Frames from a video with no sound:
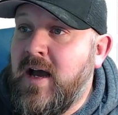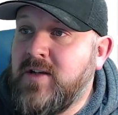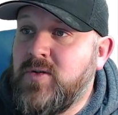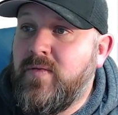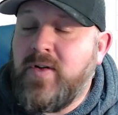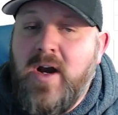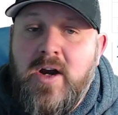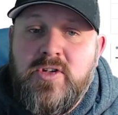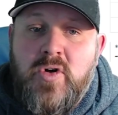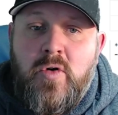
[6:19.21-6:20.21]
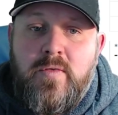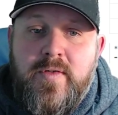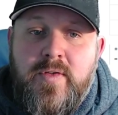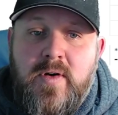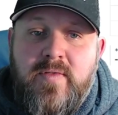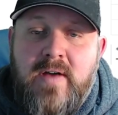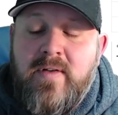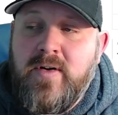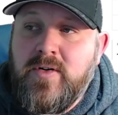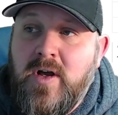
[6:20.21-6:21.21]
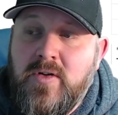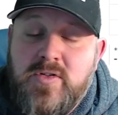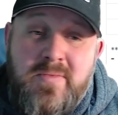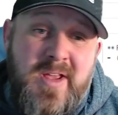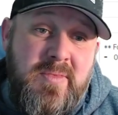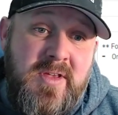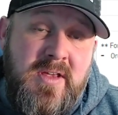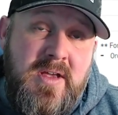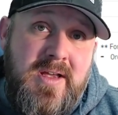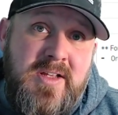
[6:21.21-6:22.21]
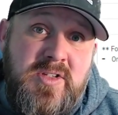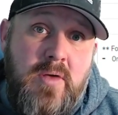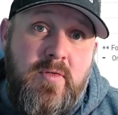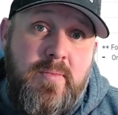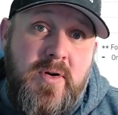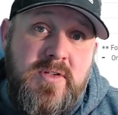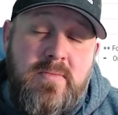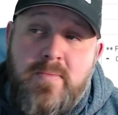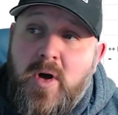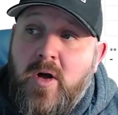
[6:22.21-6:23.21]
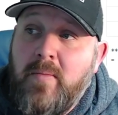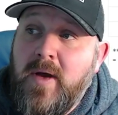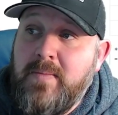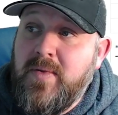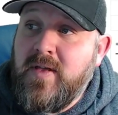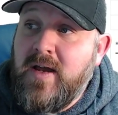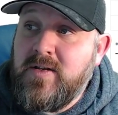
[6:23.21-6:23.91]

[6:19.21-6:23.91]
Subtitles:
So if the card's over $3,500, so maybe a silver prism ball might be that,